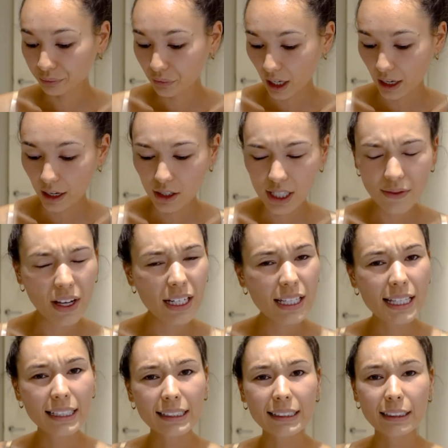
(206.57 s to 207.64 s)
And I just find it's
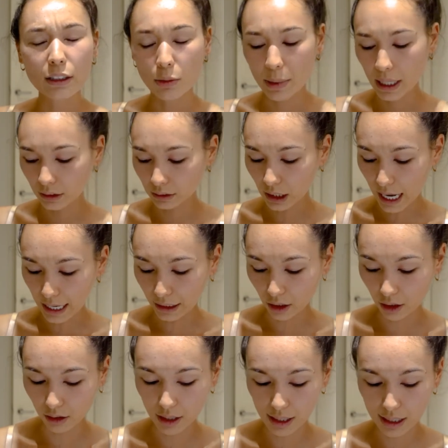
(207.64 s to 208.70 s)
a little bit lighter
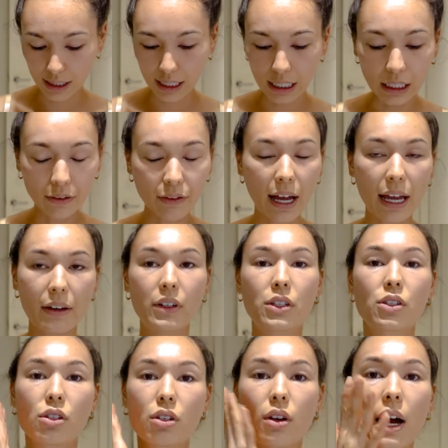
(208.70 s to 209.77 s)
on the skin if I ever do